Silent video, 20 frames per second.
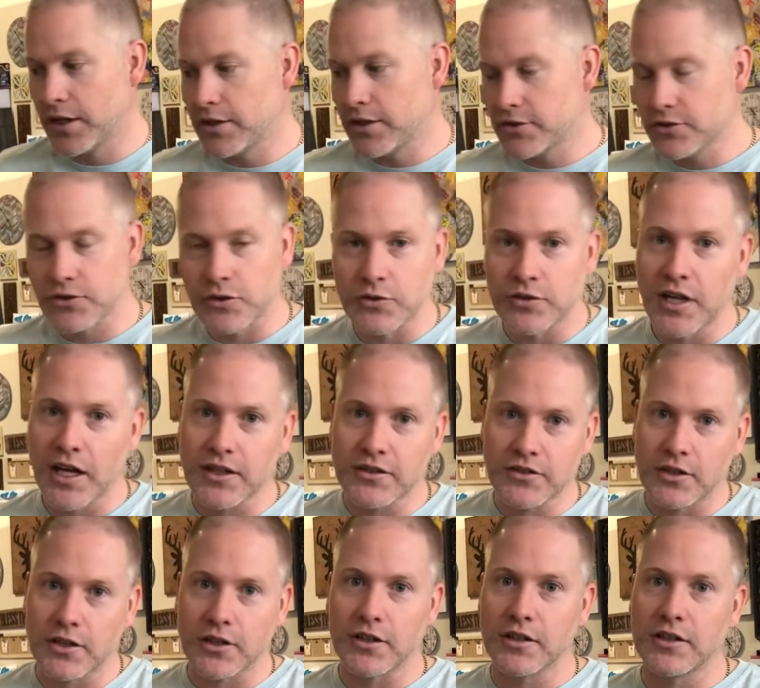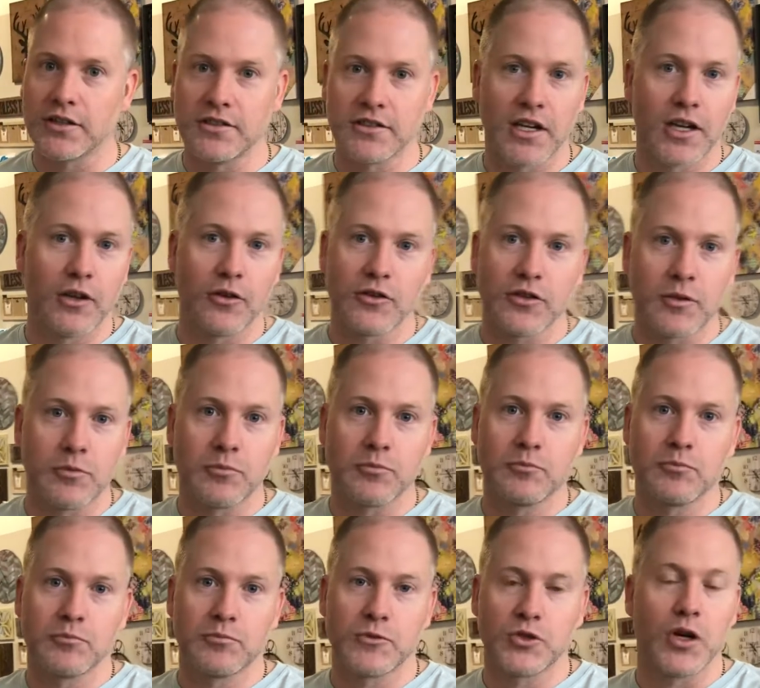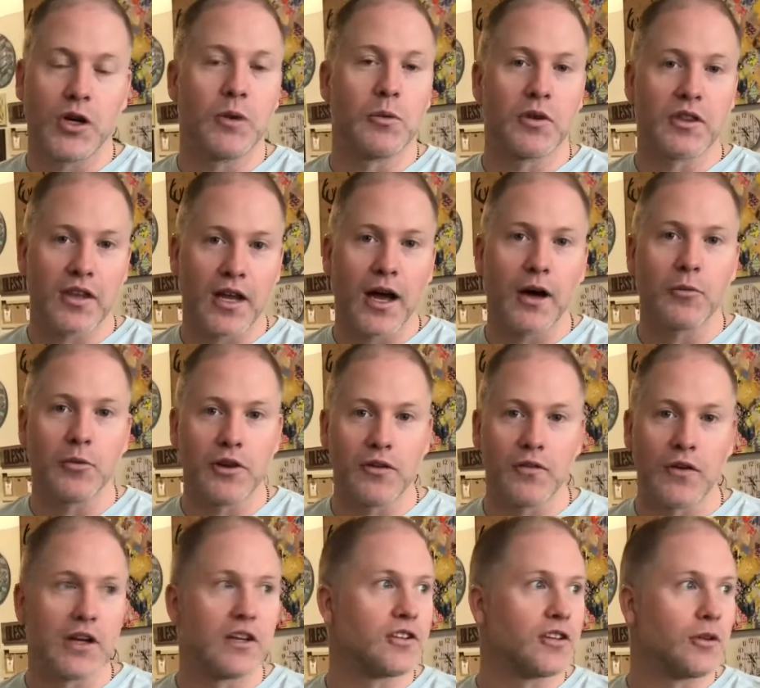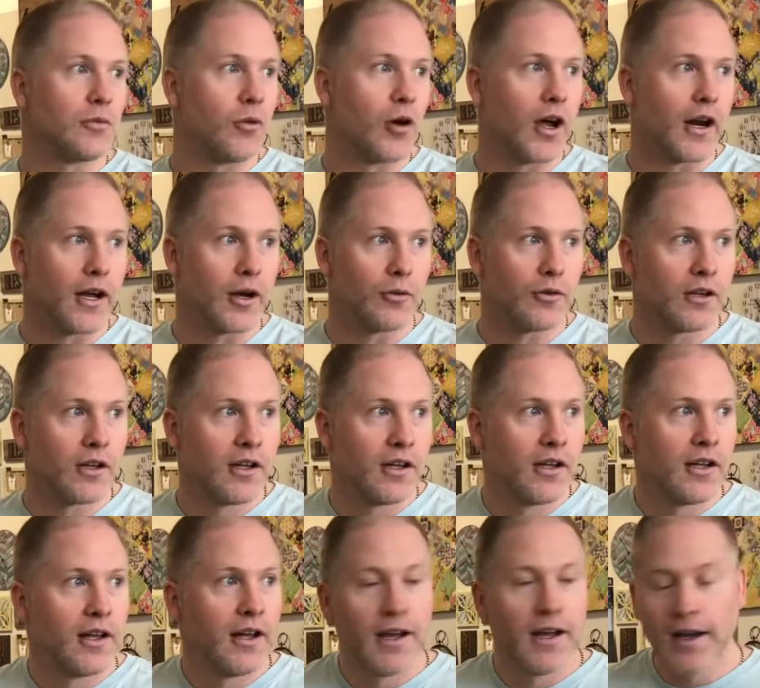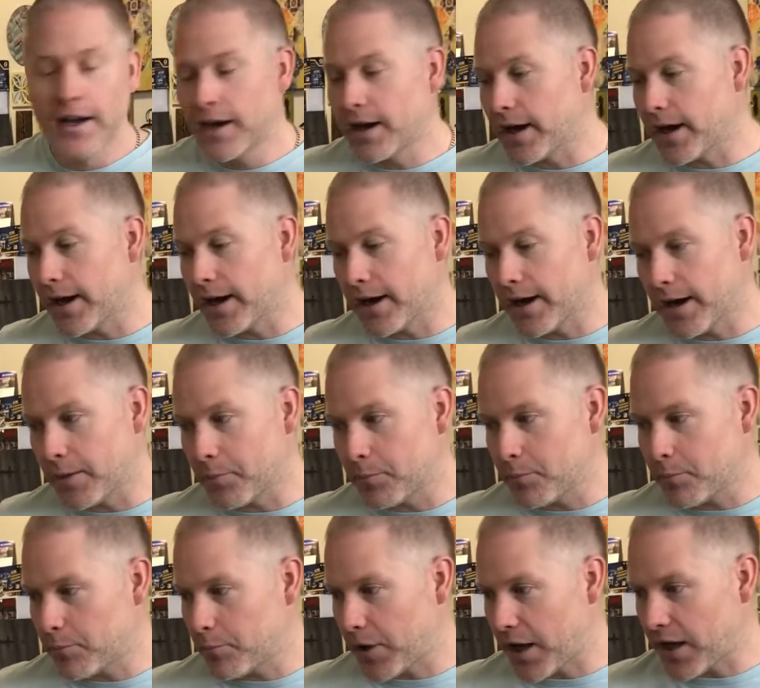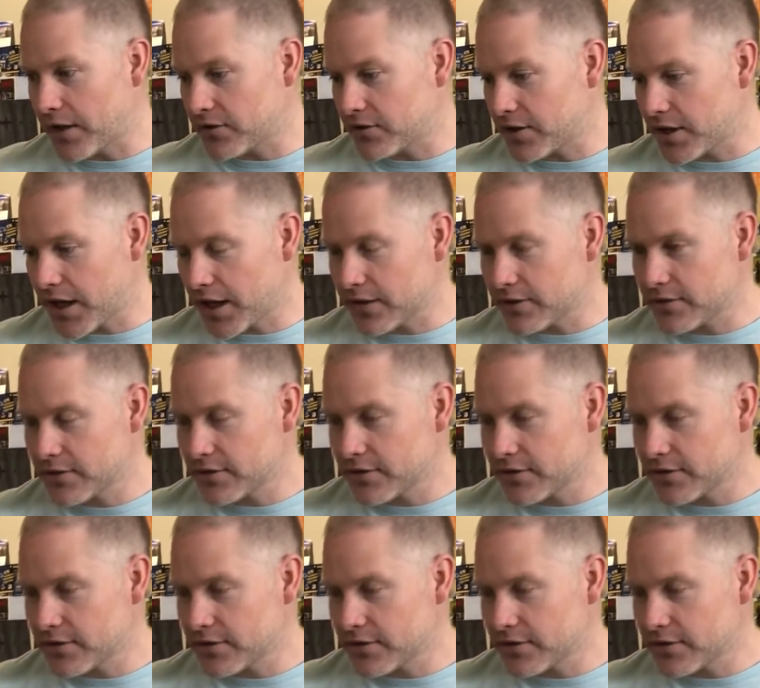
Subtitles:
so decks that are continuously treated with that will eventually rot out. Past that,